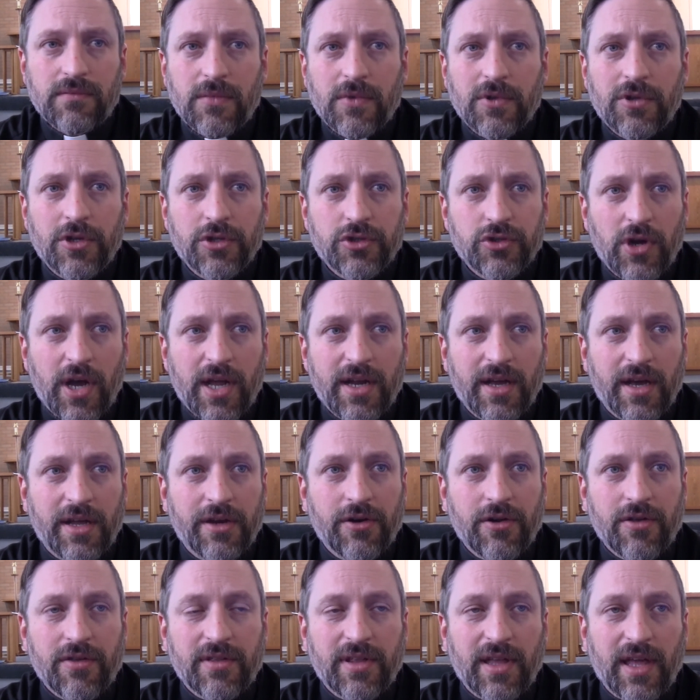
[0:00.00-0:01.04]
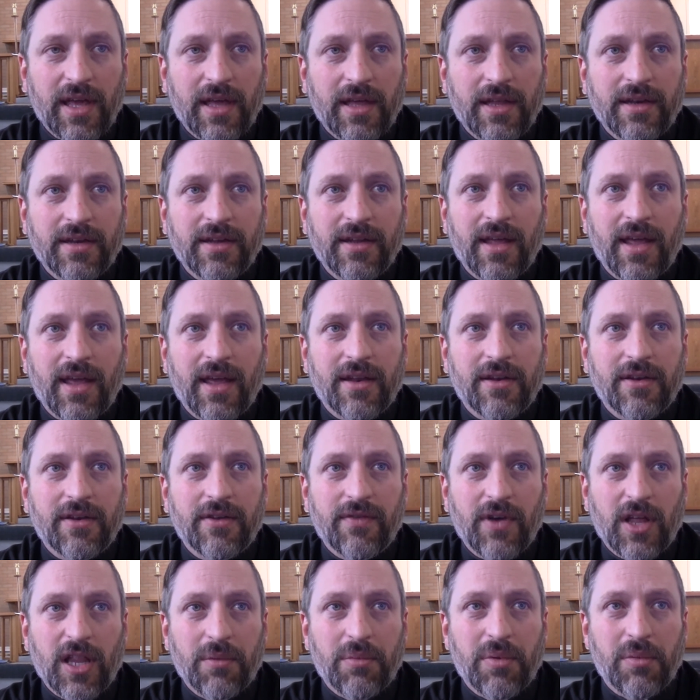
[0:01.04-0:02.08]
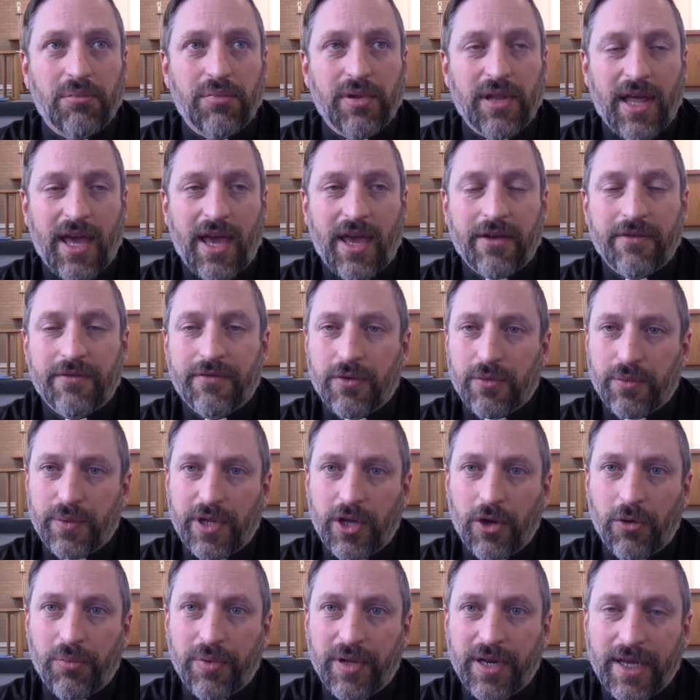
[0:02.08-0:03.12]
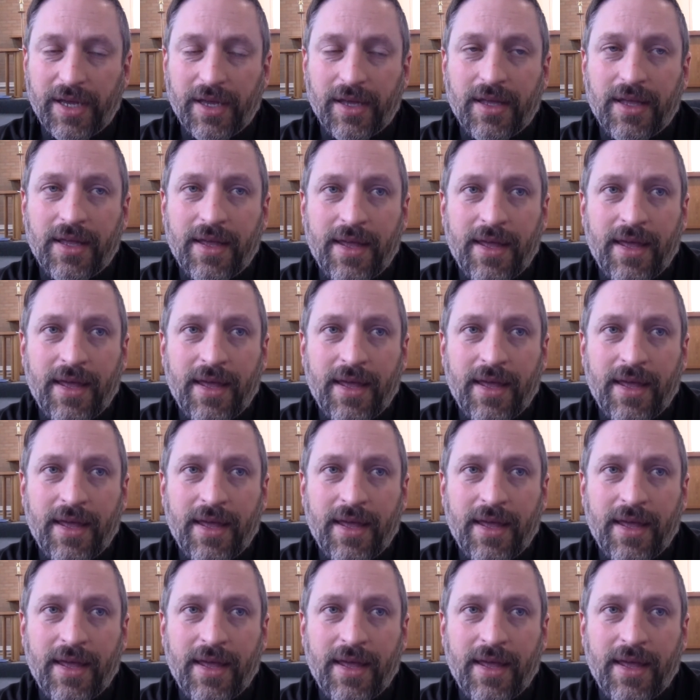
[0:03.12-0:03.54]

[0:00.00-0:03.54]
to try to understand and develop a plan for reopening.